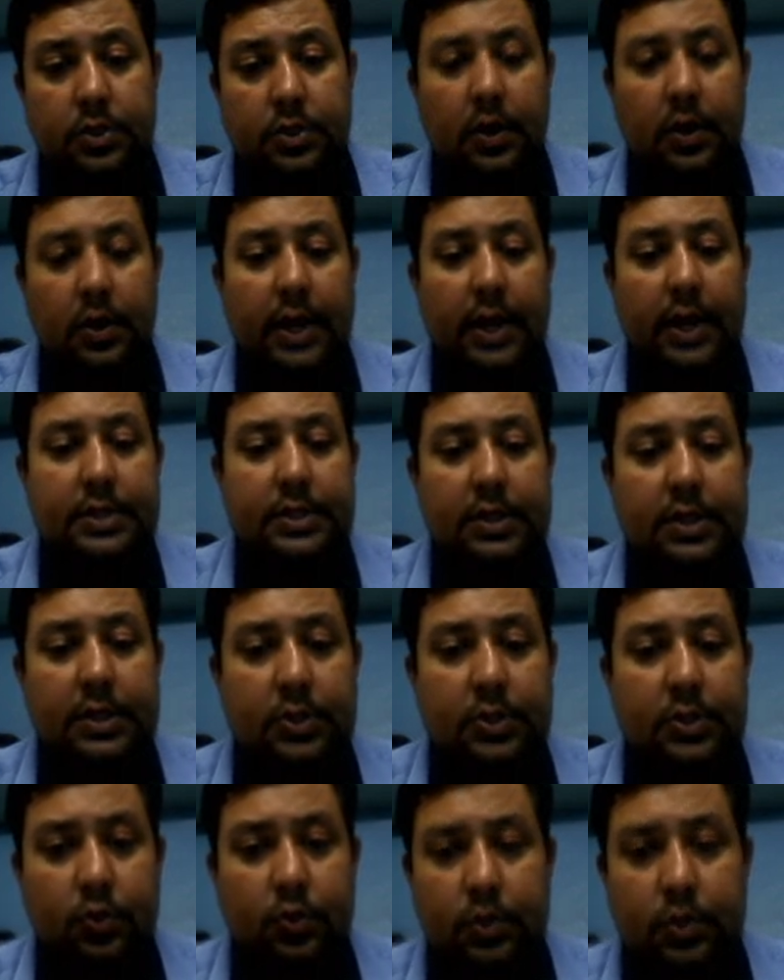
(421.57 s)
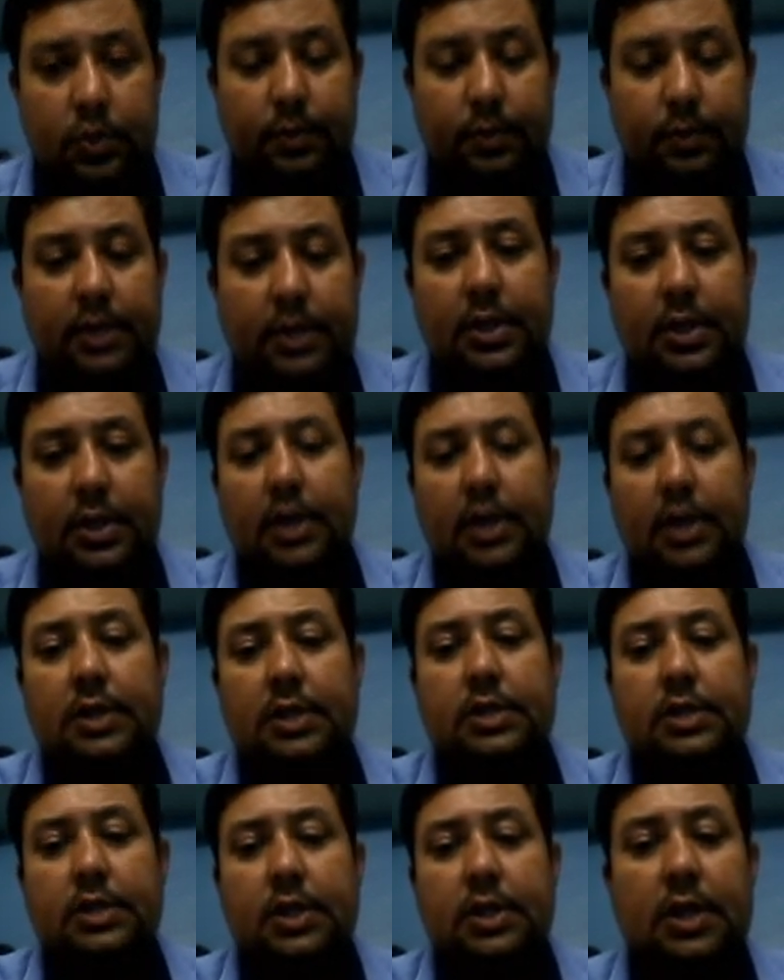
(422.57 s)
has 6 rows, but there is
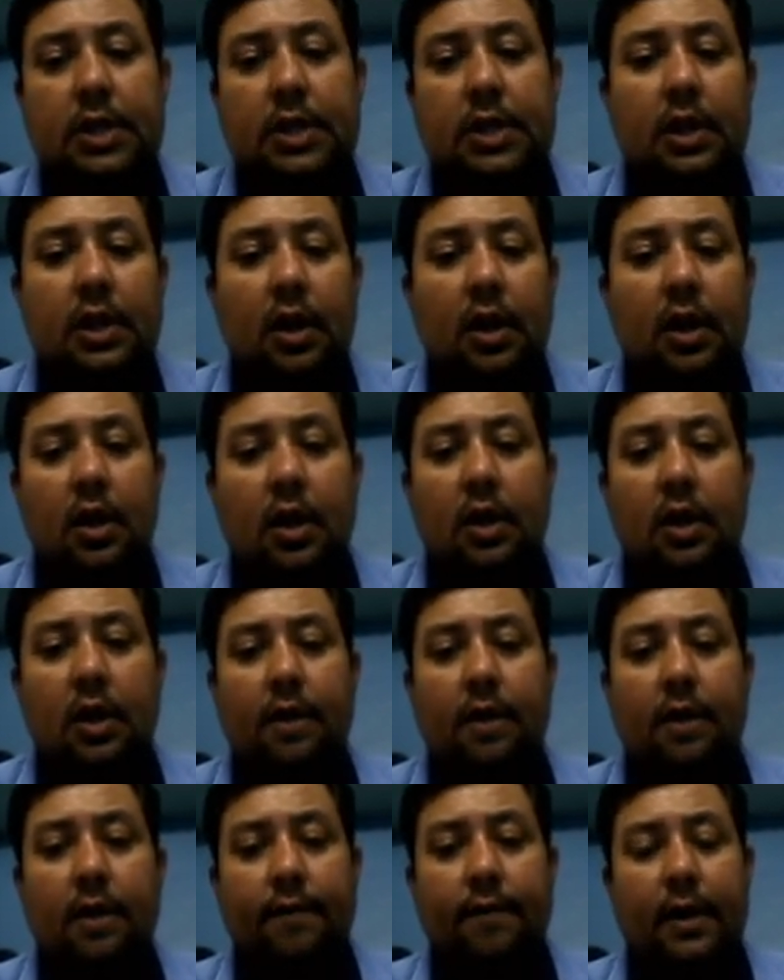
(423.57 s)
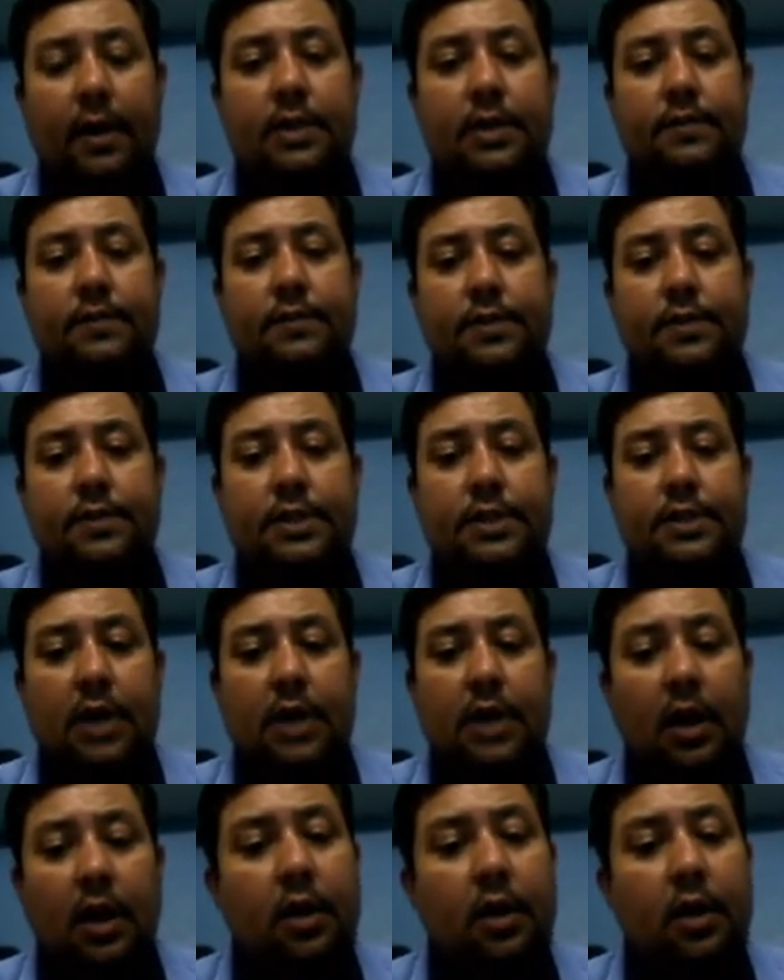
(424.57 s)
certain fields which are
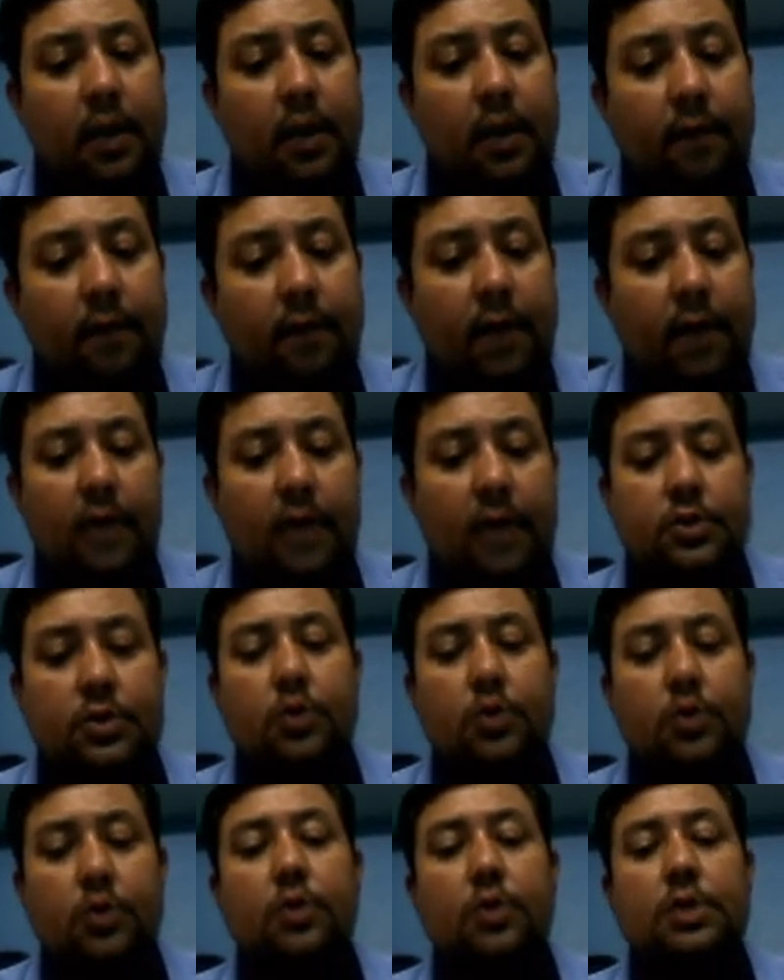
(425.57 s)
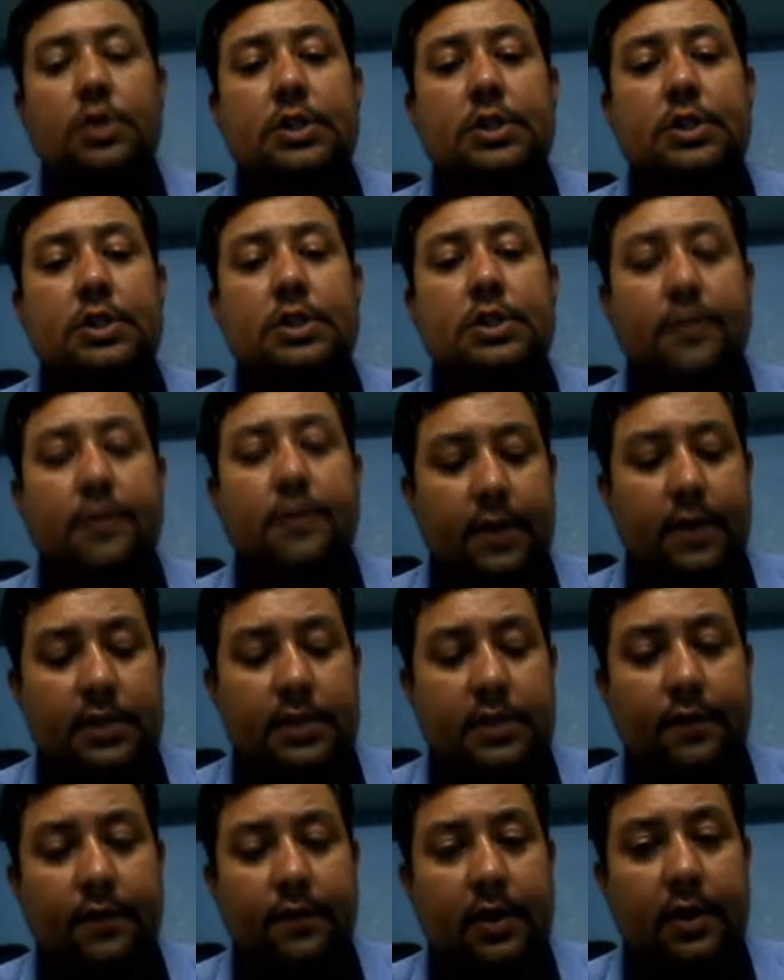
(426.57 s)
required. So this is the first
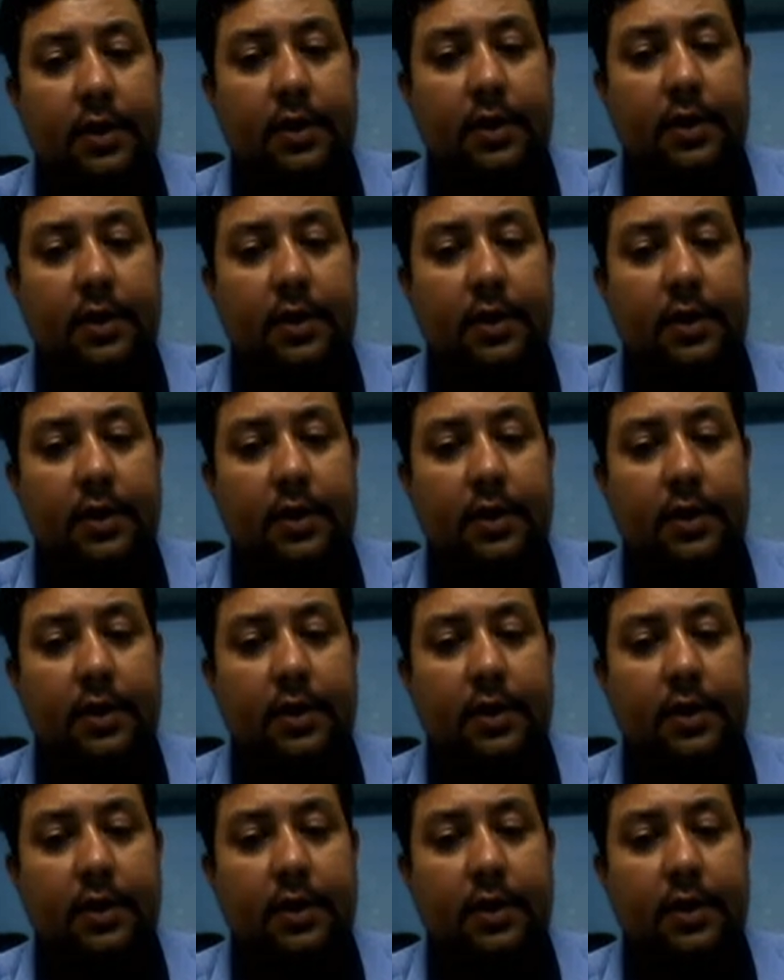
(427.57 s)
filter